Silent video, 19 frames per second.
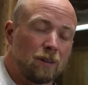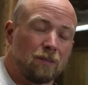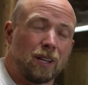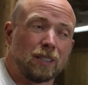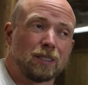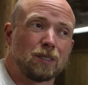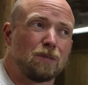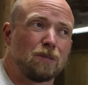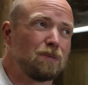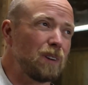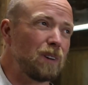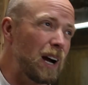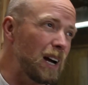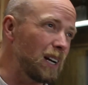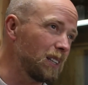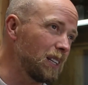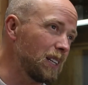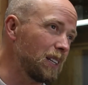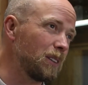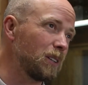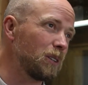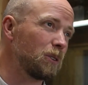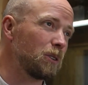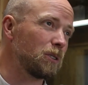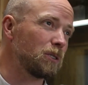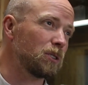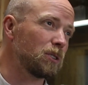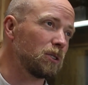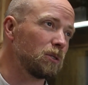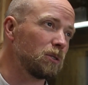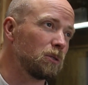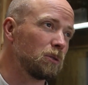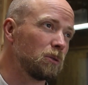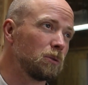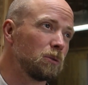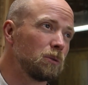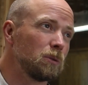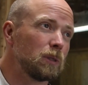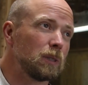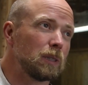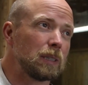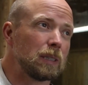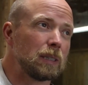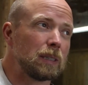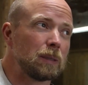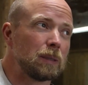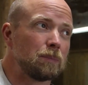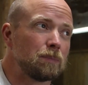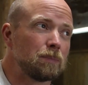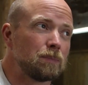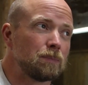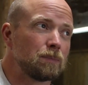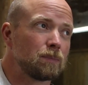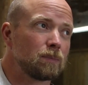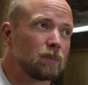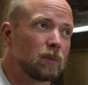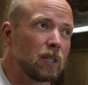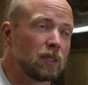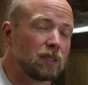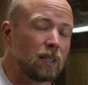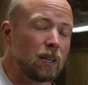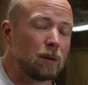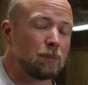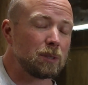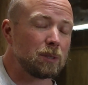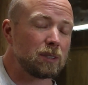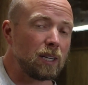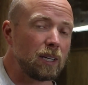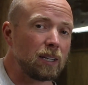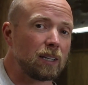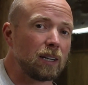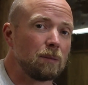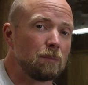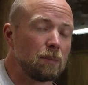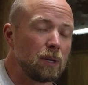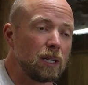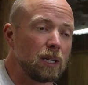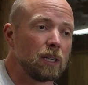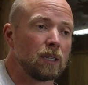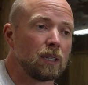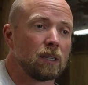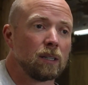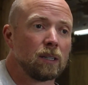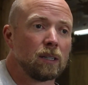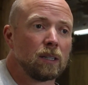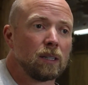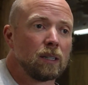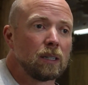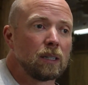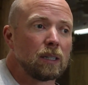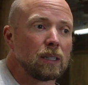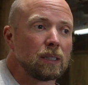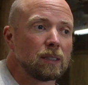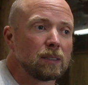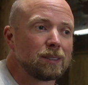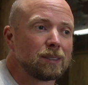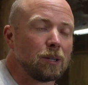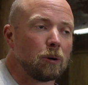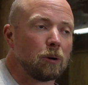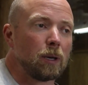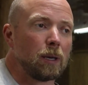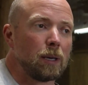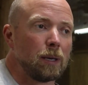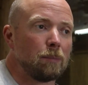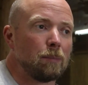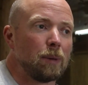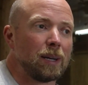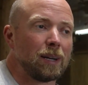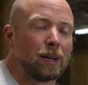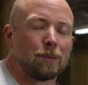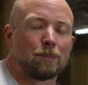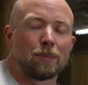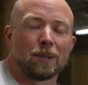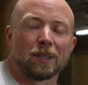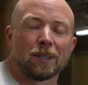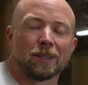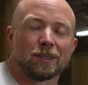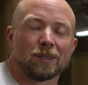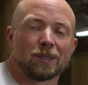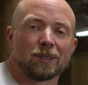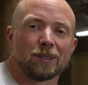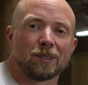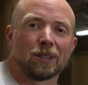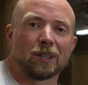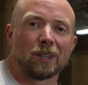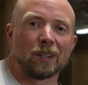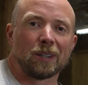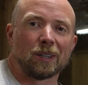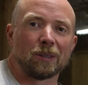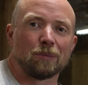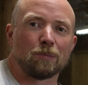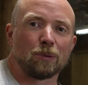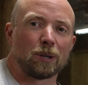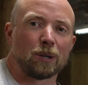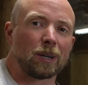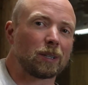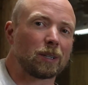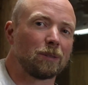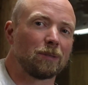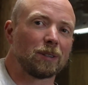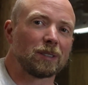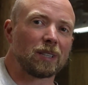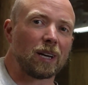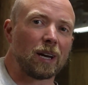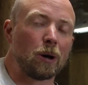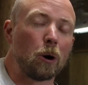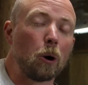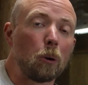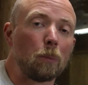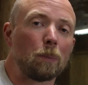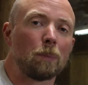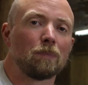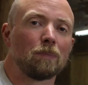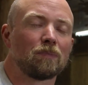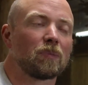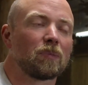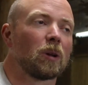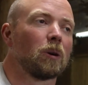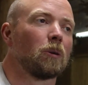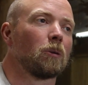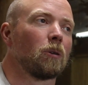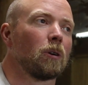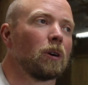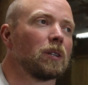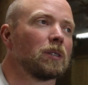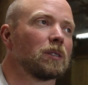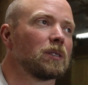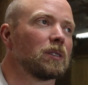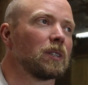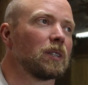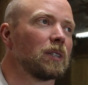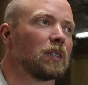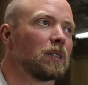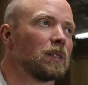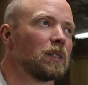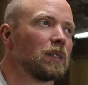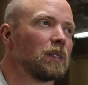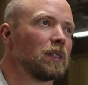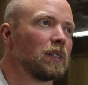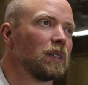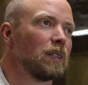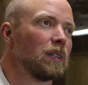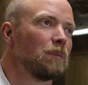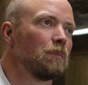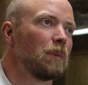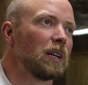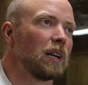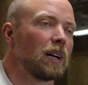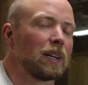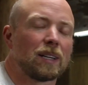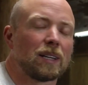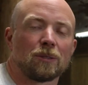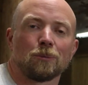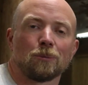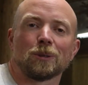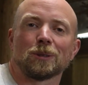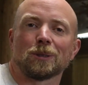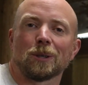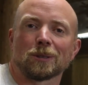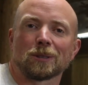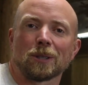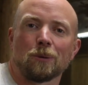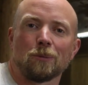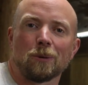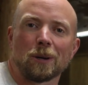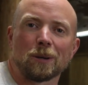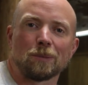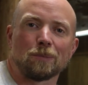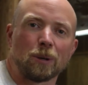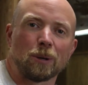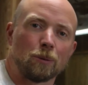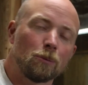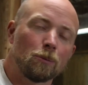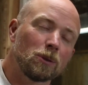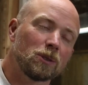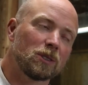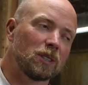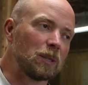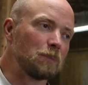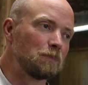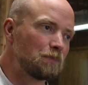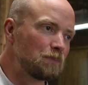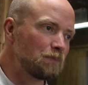have lots of filing though to do because um, of that mistake I made. Uh, so it, it, may not be as uh, productive as I hope or as uh, may not get the results I want, but we'll see.